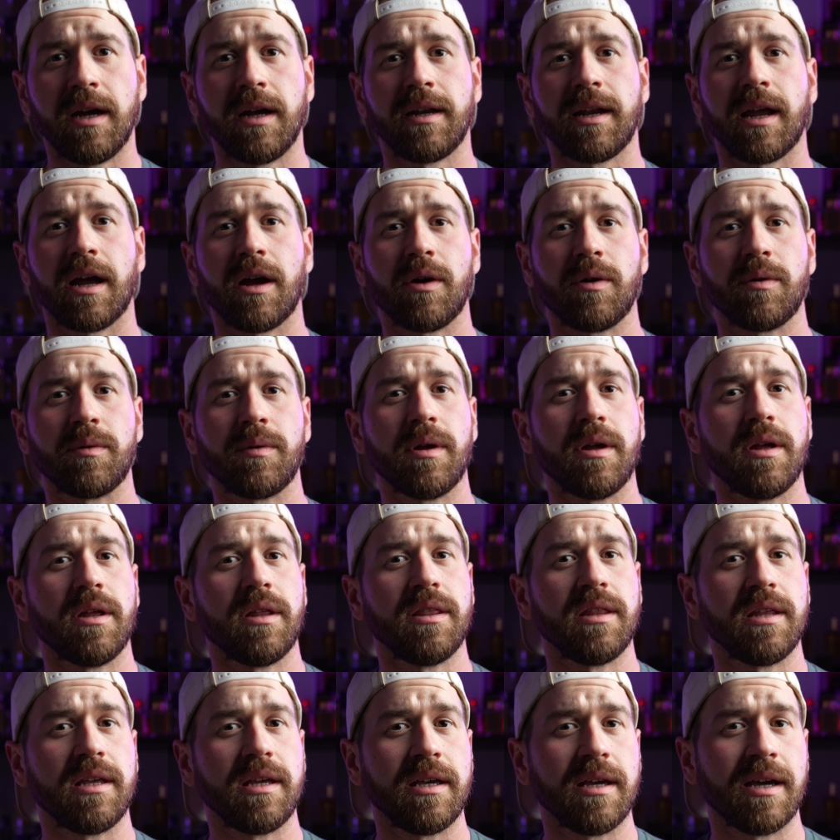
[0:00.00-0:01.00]
Now,
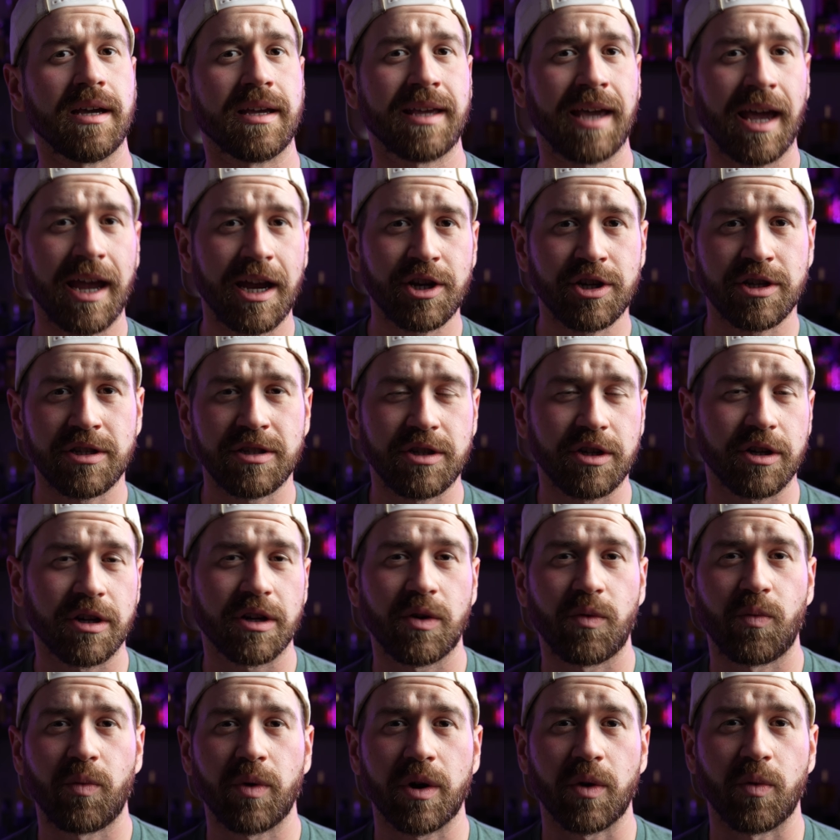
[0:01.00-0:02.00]
the occasions you're
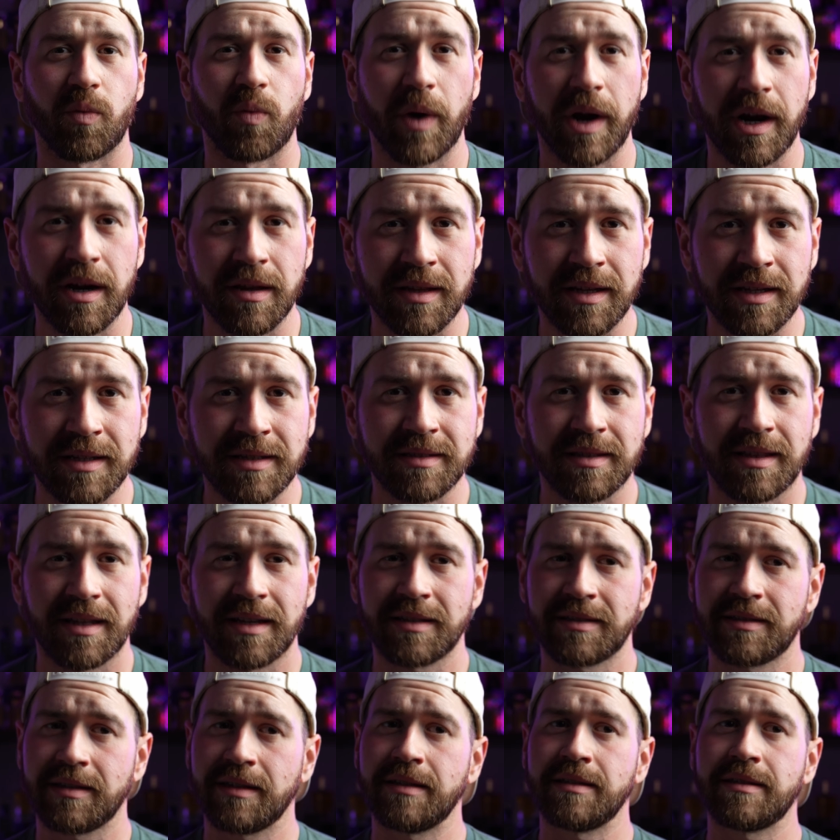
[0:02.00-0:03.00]
gonna wanna wear this
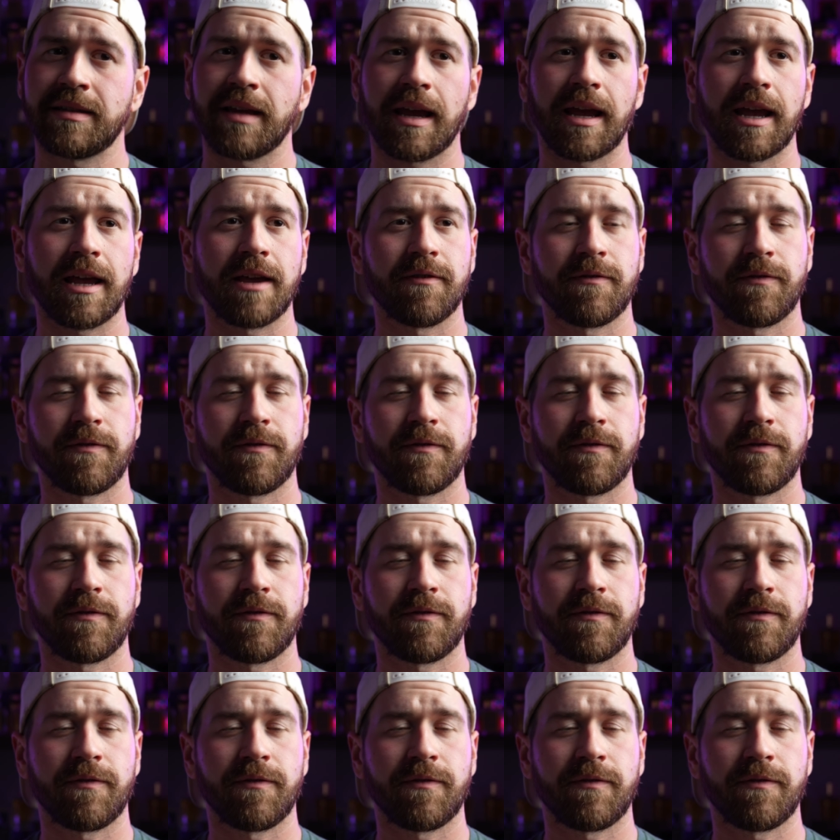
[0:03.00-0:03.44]
is a